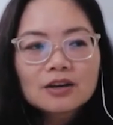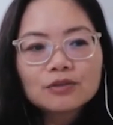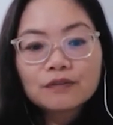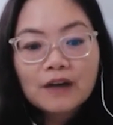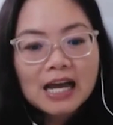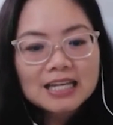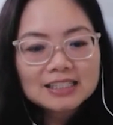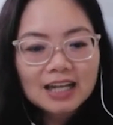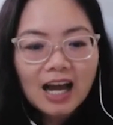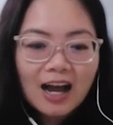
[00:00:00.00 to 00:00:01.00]

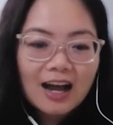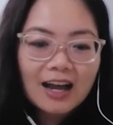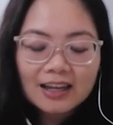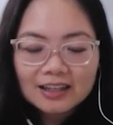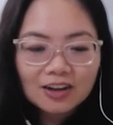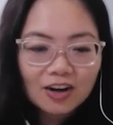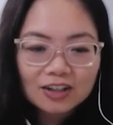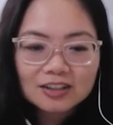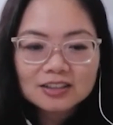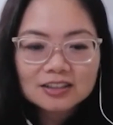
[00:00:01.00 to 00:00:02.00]
refined high
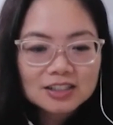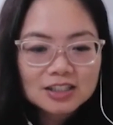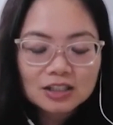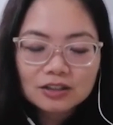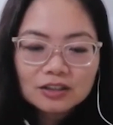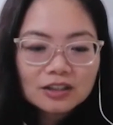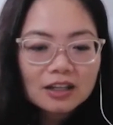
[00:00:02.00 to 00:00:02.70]
art considered,